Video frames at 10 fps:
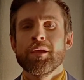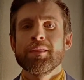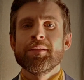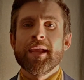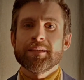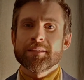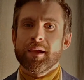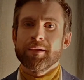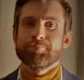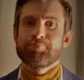The next
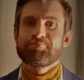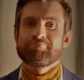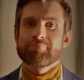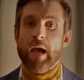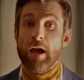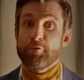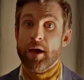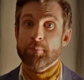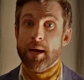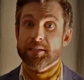day, I
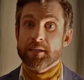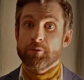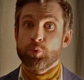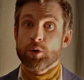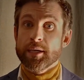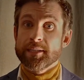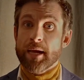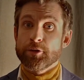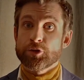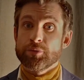found myself walking
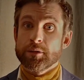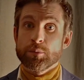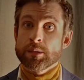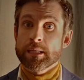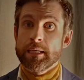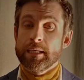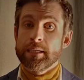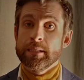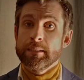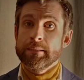down a street that was
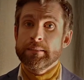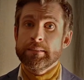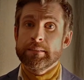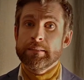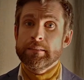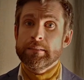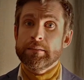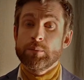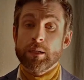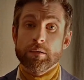clearly...
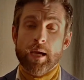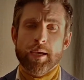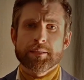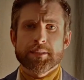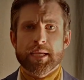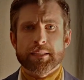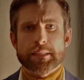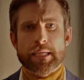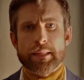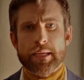Well, I hesitate to
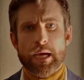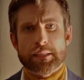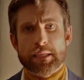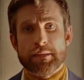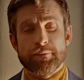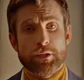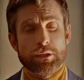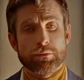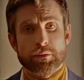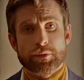say the arse end of the
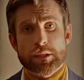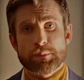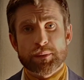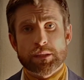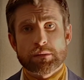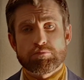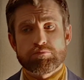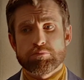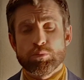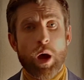universe because,
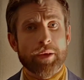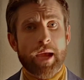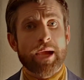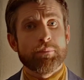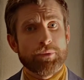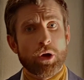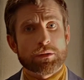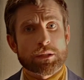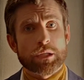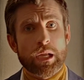one, I am
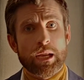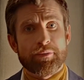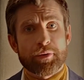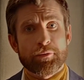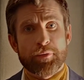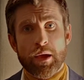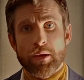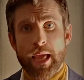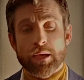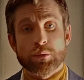not a lover of foul
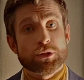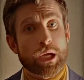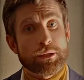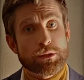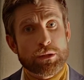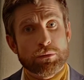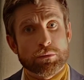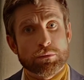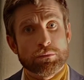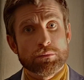language, and
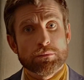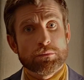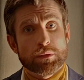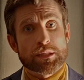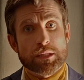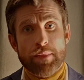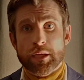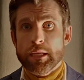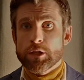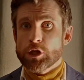two, it's another
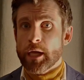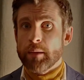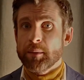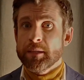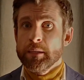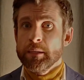cliche, but,